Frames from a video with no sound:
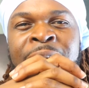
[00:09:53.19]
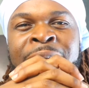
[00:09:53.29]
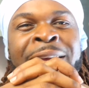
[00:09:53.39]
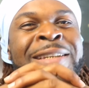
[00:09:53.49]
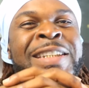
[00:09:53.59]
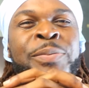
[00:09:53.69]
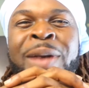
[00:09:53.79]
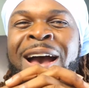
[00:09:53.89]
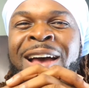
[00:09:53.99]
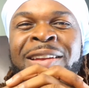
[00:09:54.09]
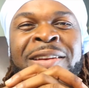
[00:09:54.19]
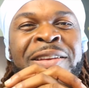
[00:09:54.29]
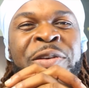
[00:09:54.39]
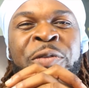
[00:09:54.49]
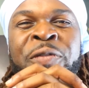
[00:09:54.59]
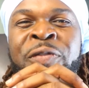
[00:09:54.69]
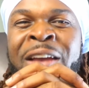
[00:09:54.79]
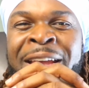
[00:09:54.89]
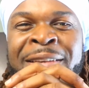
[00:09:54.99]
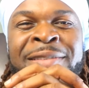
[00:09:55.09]
They smiling in your
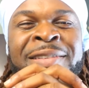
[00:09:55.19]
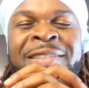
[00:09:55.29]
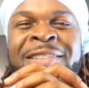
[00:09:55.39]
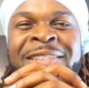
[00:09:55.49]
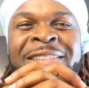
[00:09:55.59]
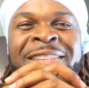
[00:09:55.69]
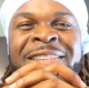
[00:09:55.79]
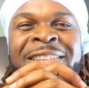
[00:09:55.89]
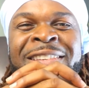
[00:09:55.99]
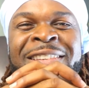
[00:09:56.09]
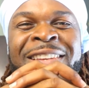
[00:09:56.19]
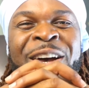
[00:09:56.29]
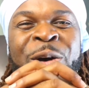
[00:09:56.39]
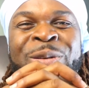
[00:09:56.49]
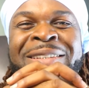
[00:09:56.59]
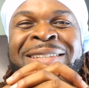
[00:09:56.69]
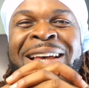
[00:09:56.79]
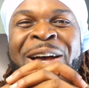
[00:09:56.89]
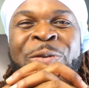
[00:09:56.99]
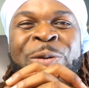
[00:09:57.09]
face. all the
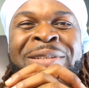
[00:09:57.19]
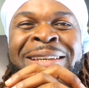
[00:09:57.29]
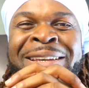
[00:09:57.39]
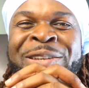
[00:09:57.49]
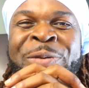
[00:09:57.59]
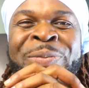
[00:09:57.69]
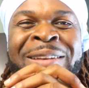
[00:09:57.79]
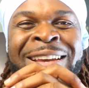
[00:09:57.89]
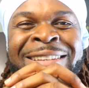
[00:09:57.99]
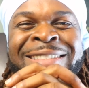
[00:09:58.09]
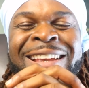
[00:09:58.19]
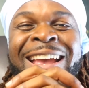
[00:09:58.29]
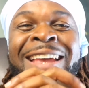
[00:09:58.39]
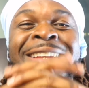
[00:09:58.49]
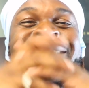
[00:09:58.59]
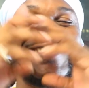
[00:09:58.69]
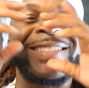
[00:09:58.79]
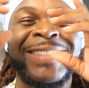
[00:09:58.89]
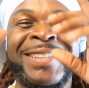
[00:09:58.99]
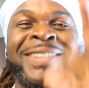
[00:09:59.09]
time want to take your place. And
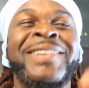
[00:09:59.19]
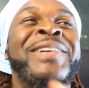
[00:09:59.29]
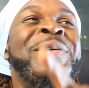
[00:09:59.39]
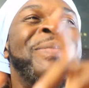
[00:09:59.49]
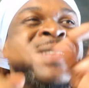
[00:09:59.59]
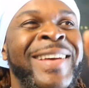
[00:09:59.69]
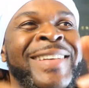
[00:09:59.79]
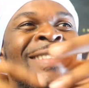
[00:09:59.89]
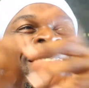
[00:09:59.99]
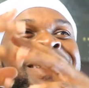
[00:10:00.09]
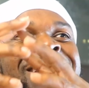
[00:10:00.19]
she took her place